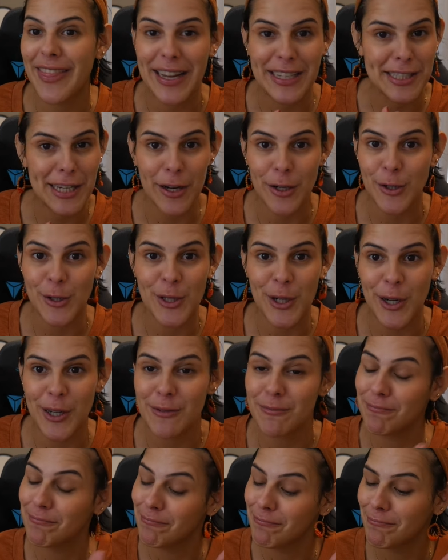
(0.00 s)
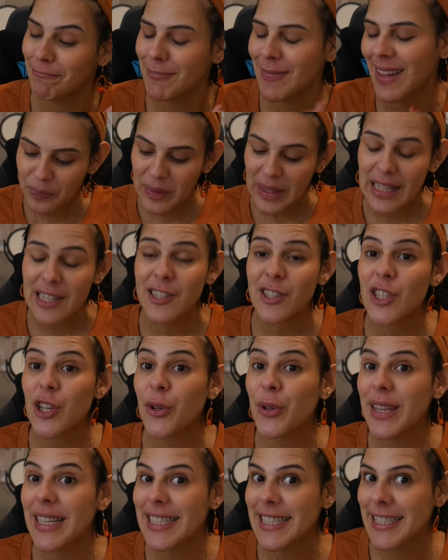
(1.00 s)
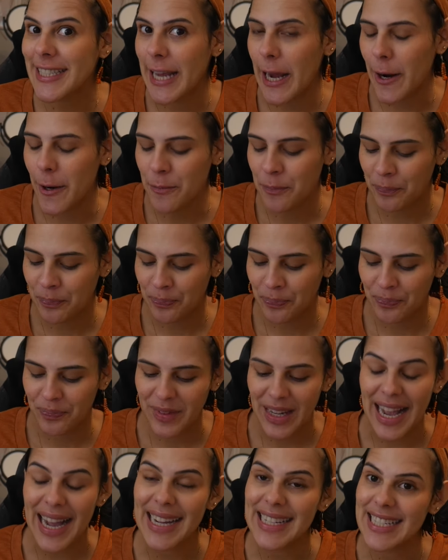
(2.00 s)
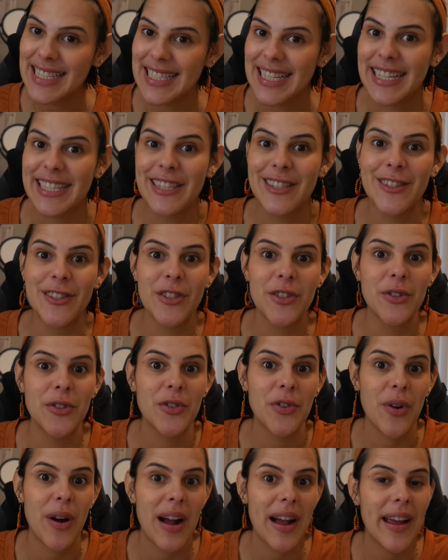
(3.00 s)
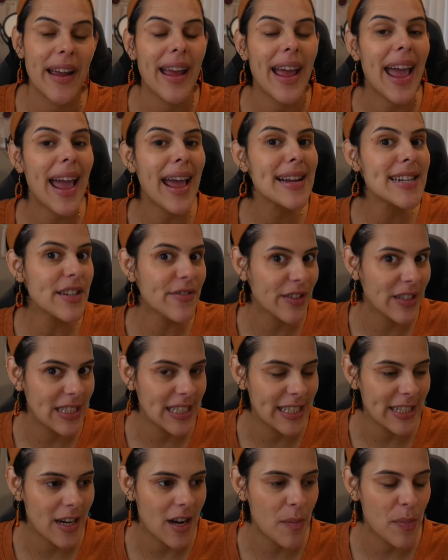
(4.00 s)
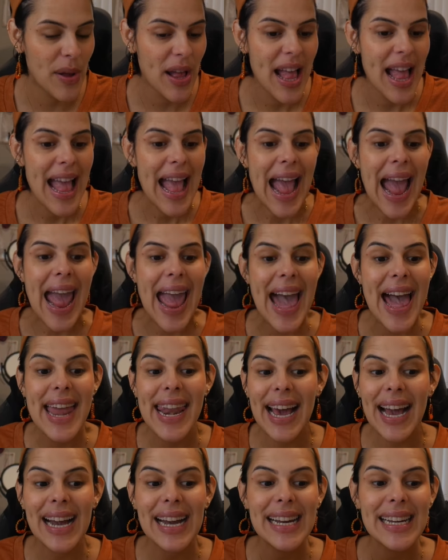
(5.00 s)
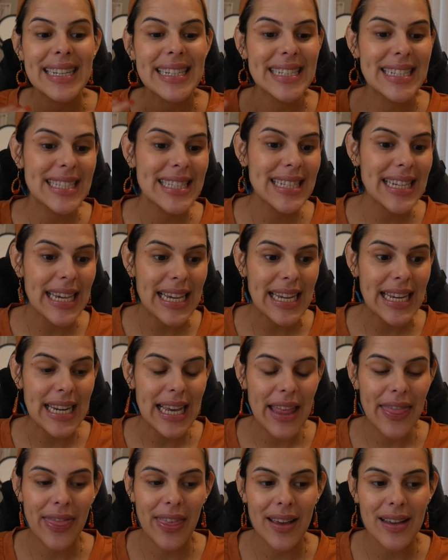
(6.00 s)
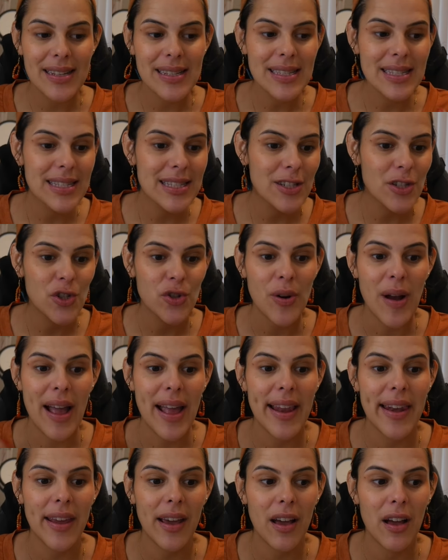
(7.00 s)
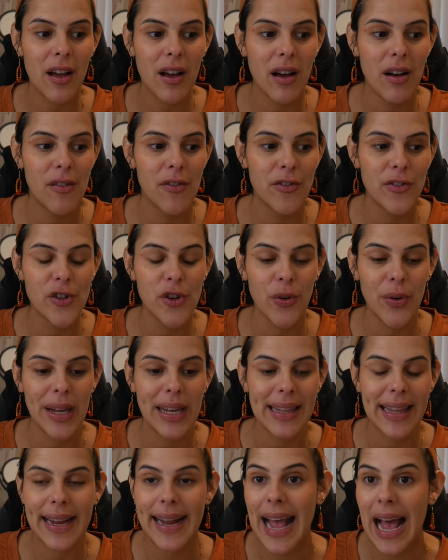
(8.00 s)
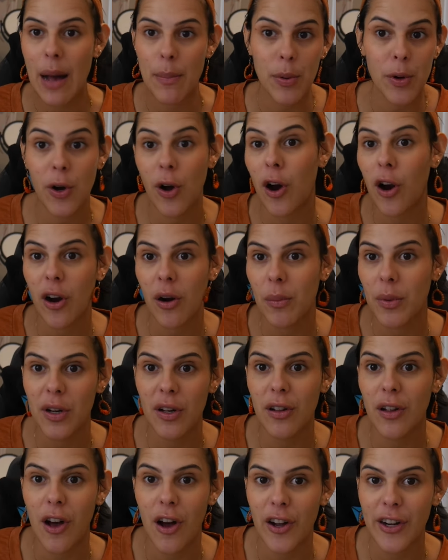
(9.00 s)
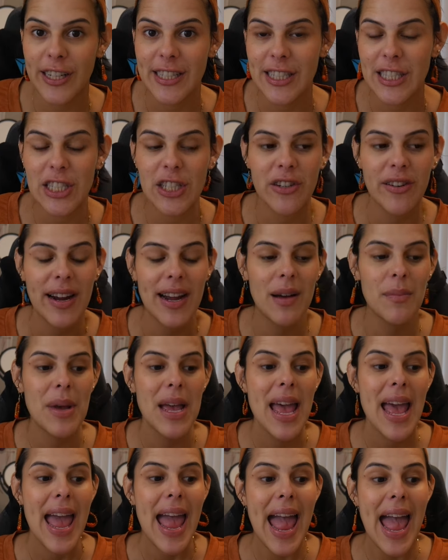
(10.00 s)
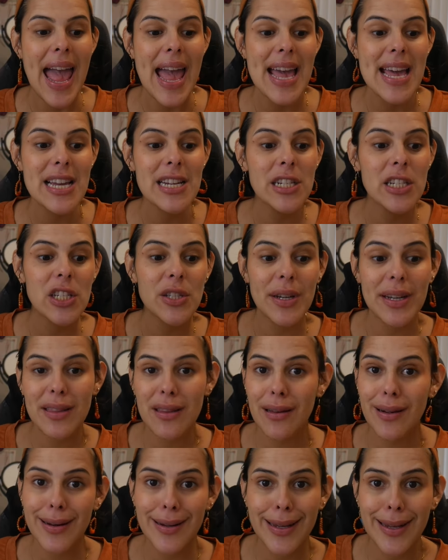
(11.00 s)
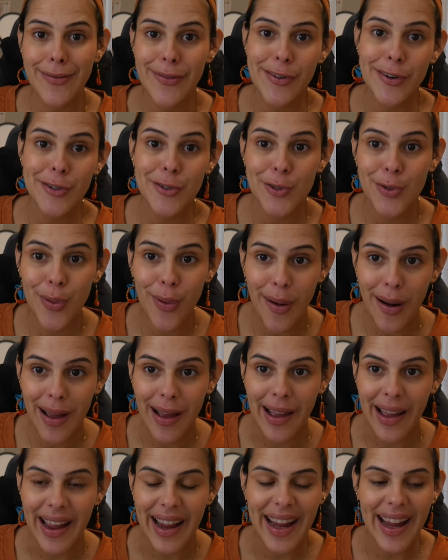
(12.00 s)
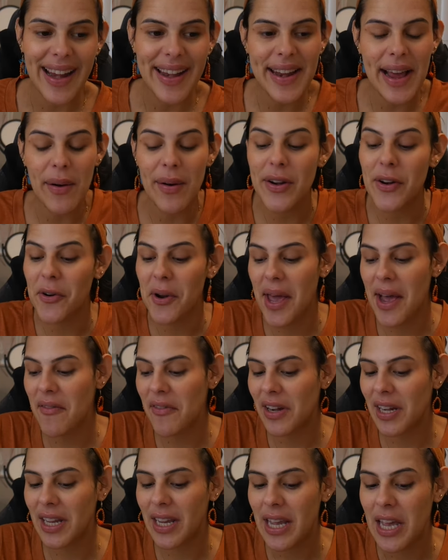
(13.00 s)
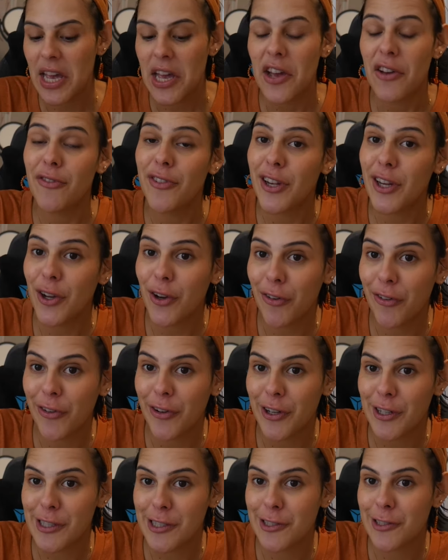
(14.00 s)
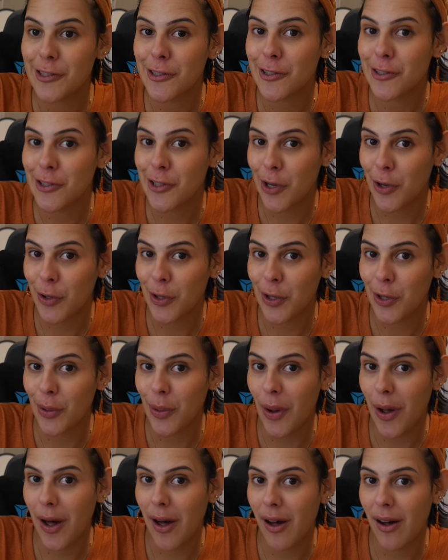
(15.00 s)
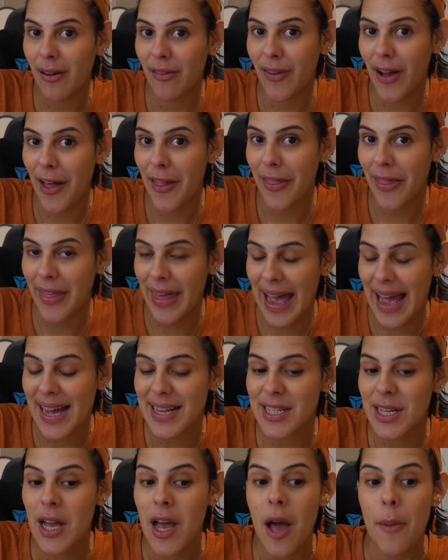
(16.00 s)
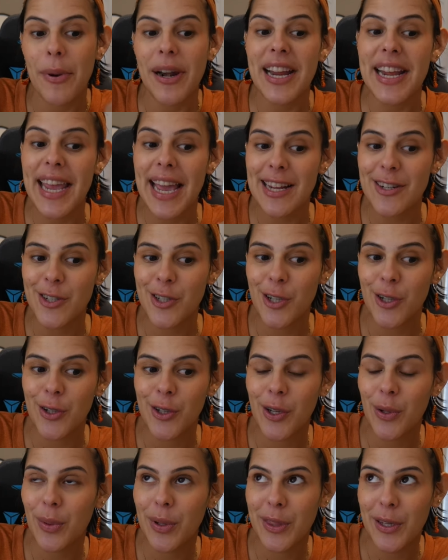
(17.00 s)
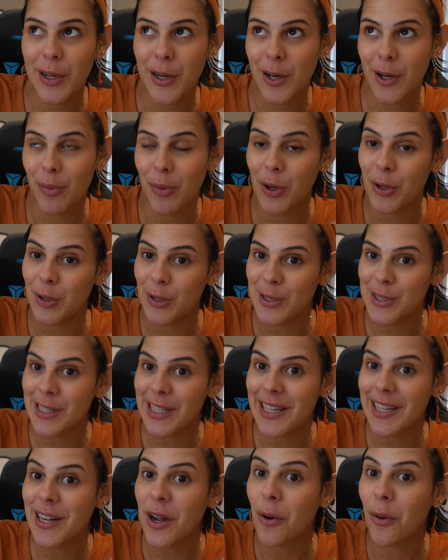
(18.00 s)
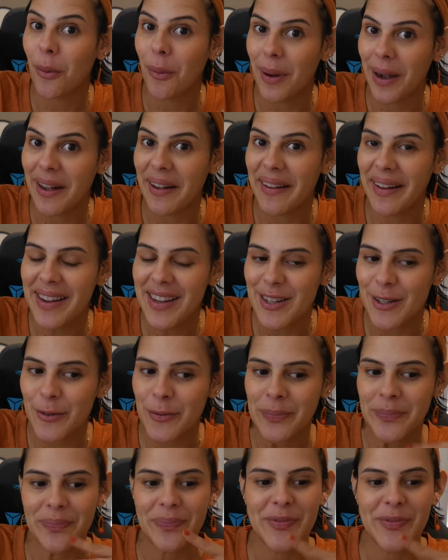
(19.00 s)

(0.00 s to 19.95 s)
That's how you start. So this year, I decided to try a different syrup. And I'd seen this trend of doing like apple caramel on Instagram. And so I thought I'd give it a try. Now, I don't have any video footage to show you of that, but I can show you what the caramel looks like right now.